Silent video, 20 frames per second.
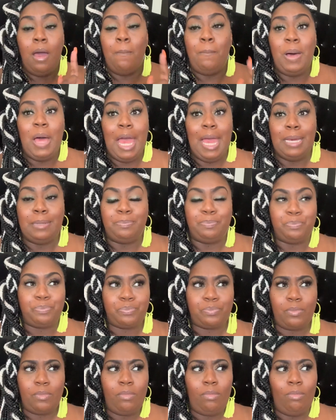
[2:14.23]
But
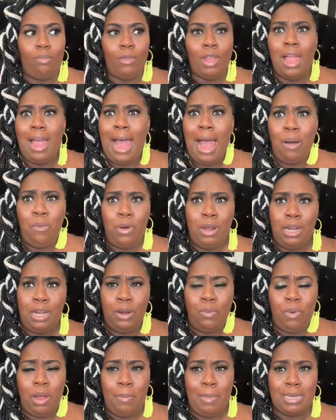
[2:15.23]
I wanted
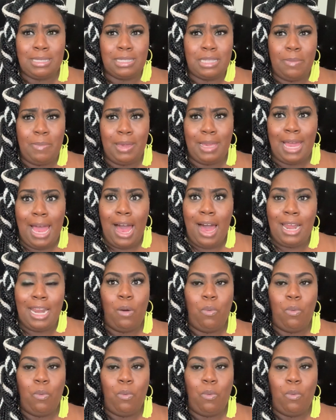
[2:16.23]
to wear my stomach out.